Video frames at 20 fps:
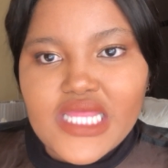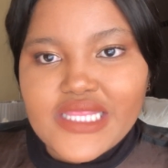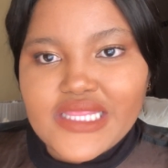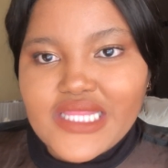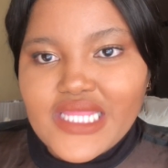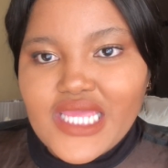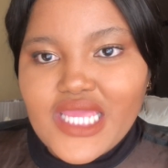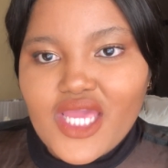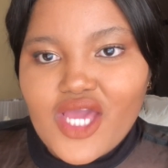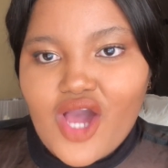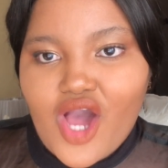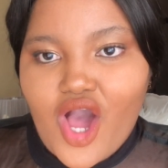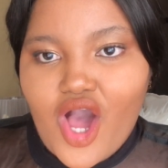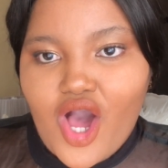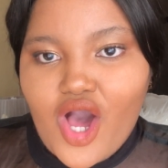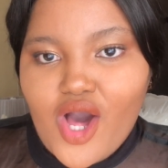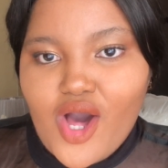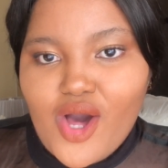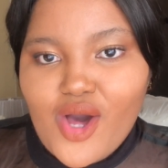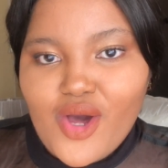they
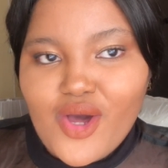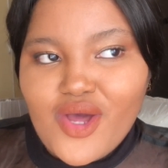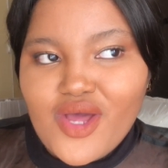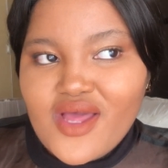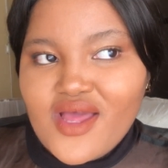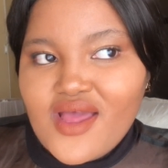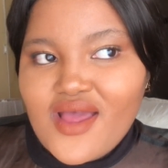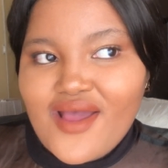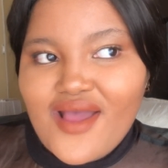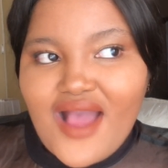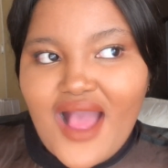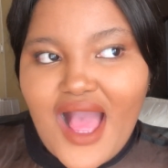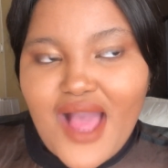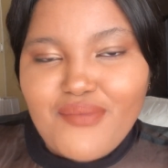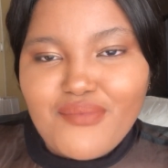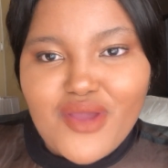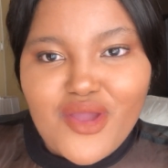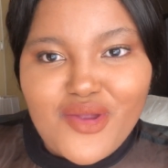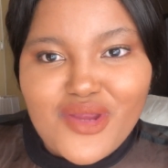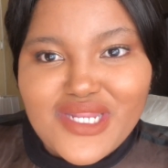are
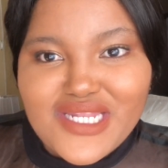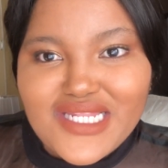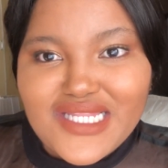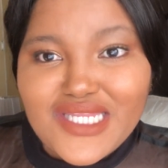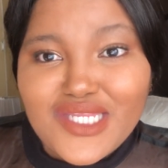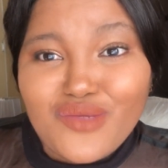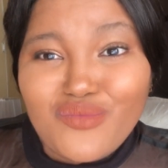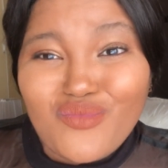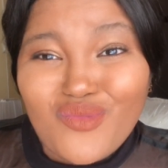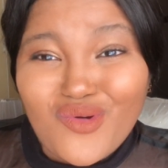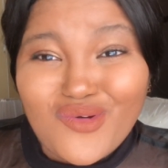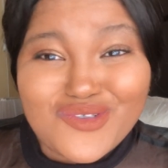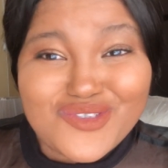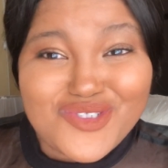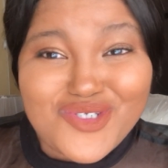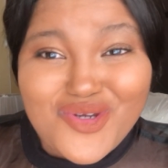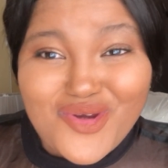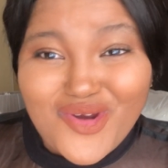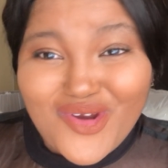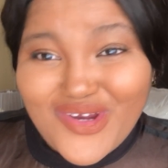apparently more
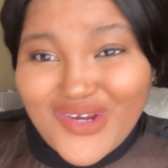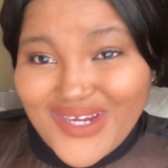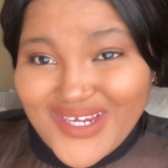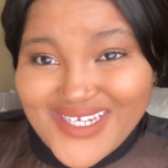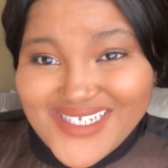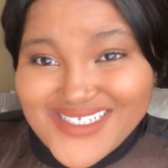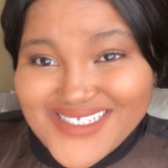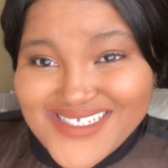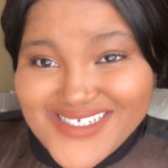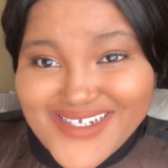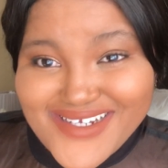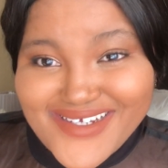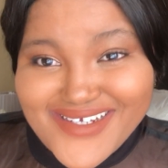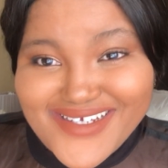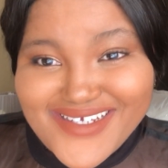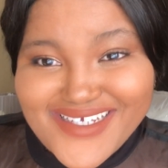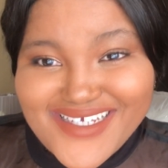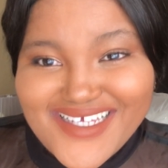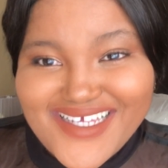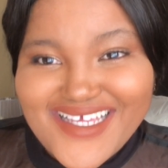trained,
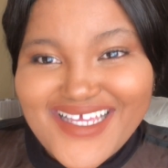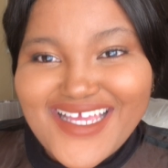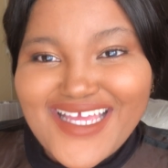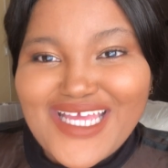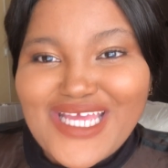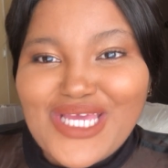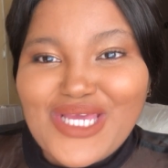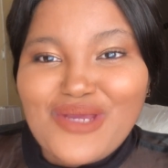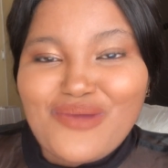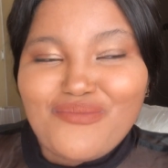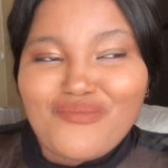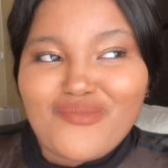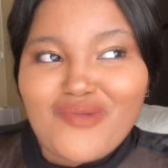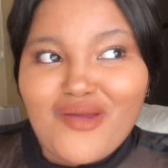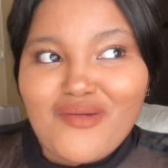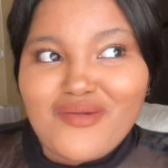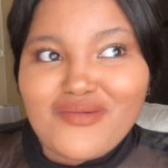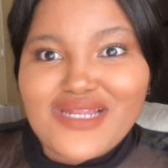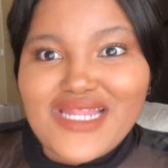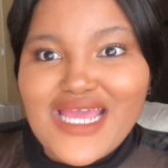
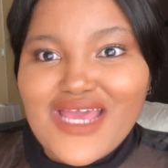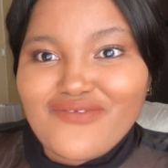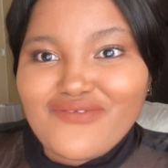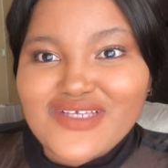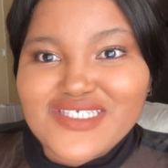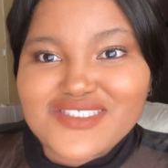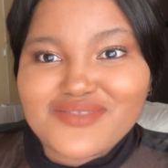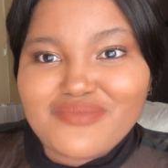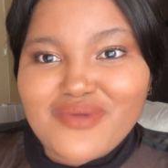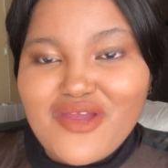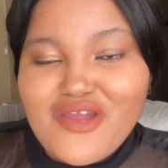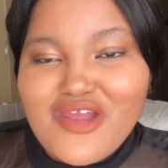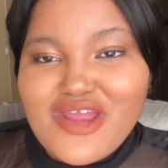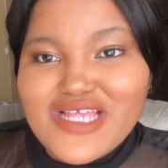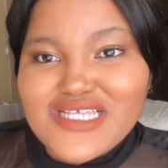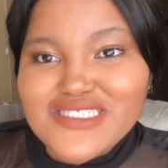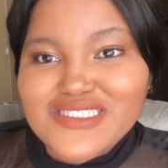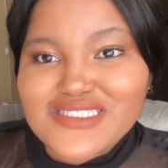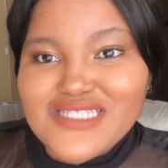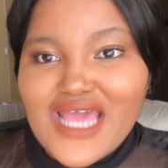probably have
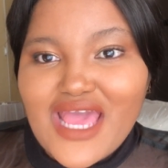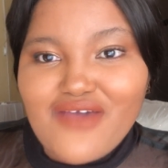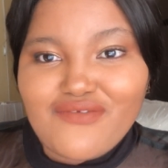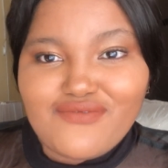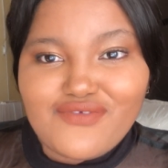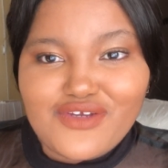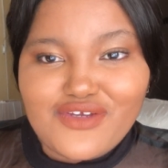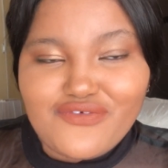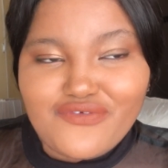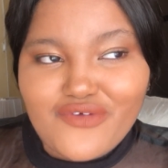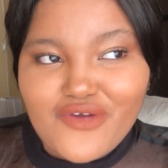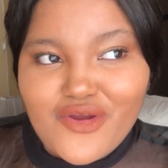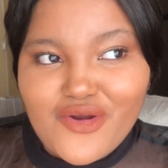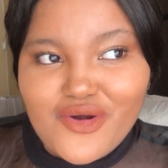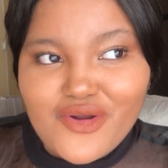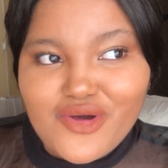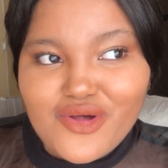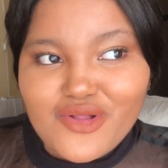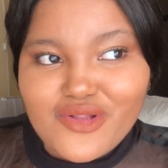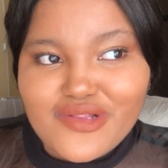experience, they have
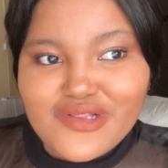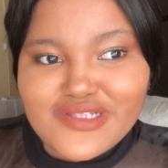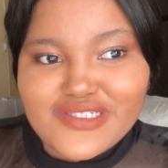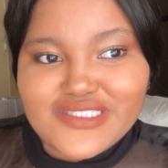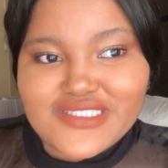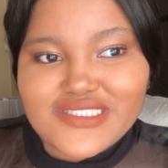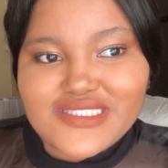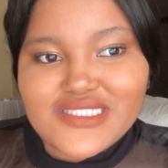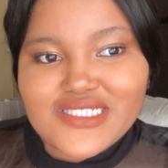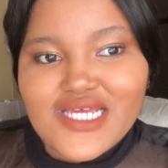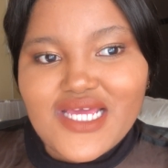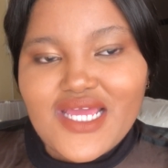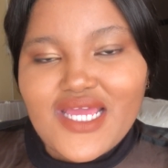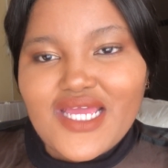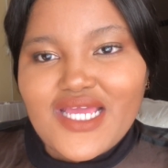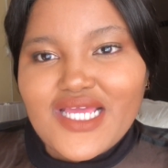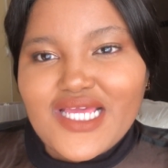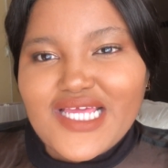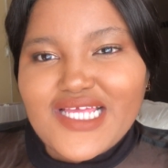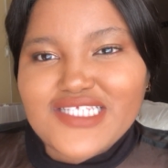referrals.
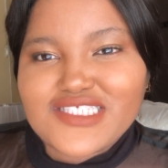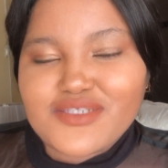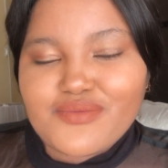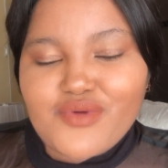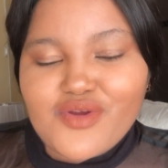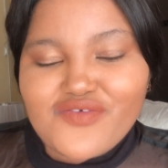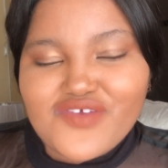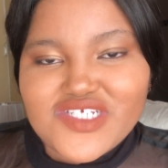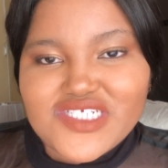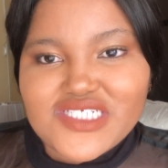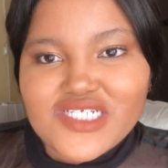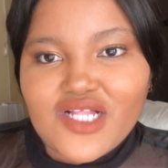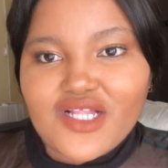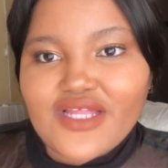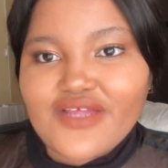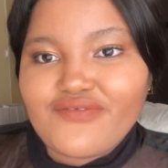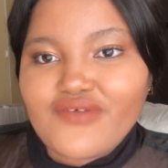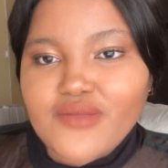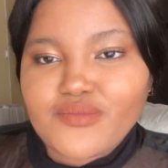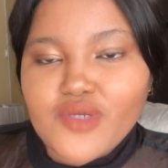It's a professional.
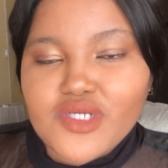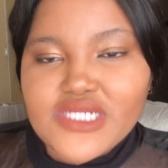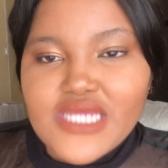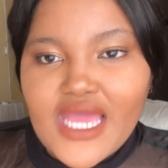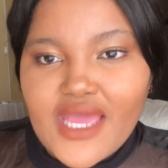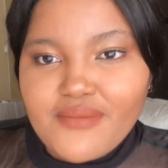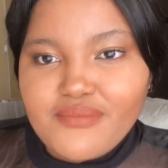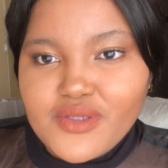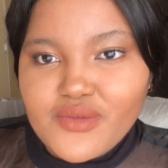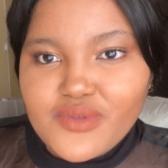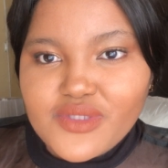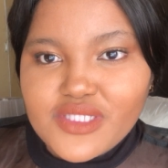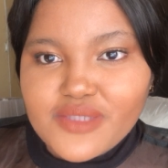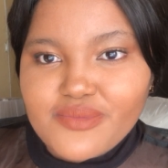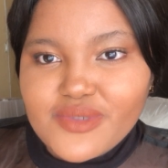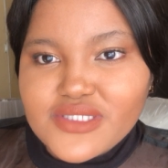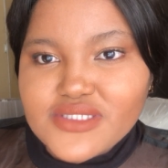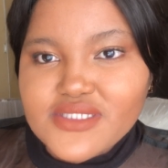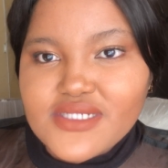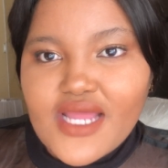If I'm not happy with the
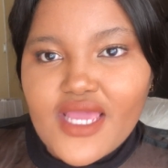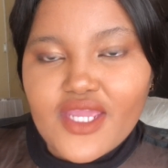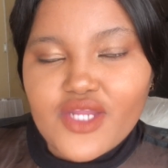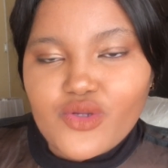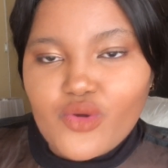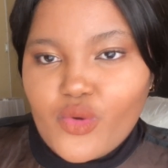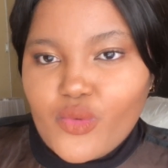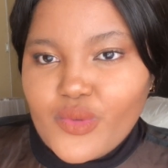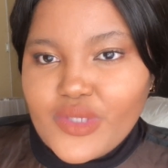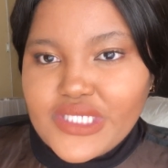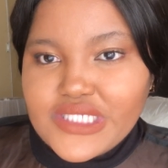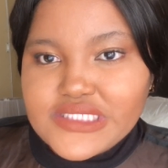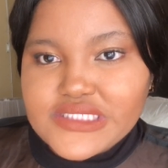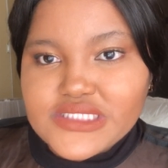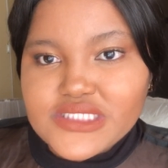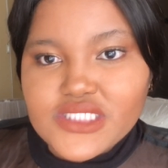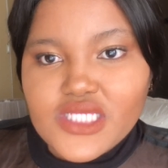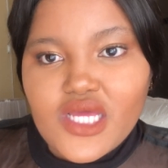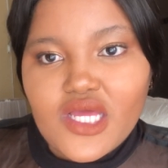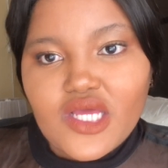person, I can
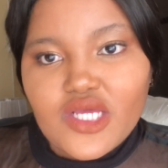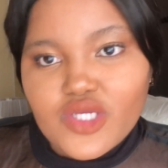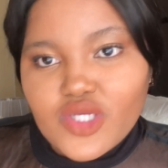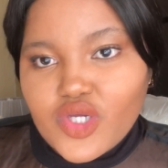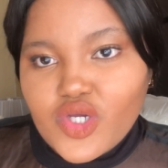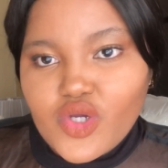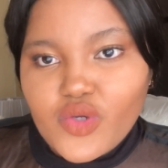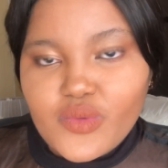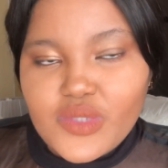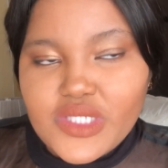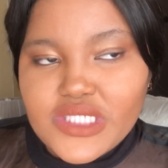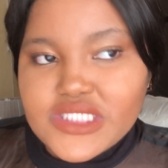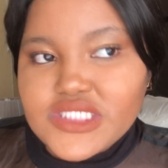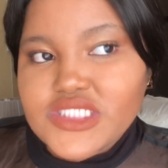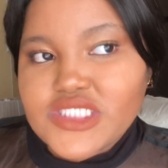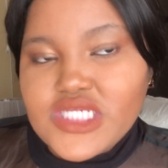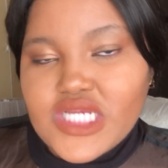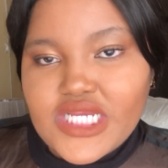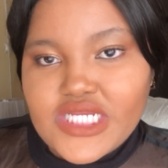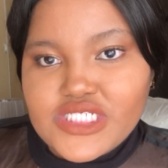always go
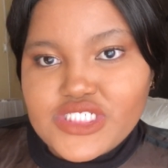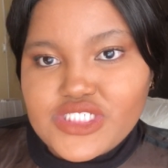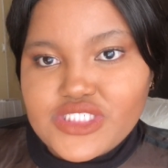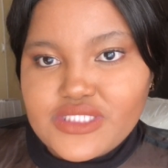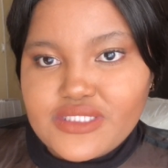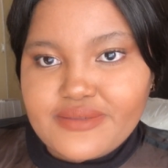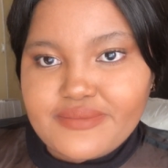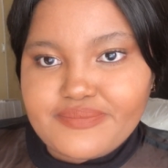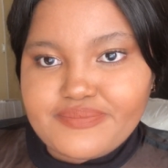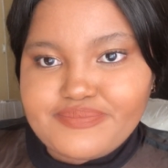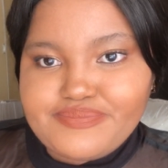exchange them.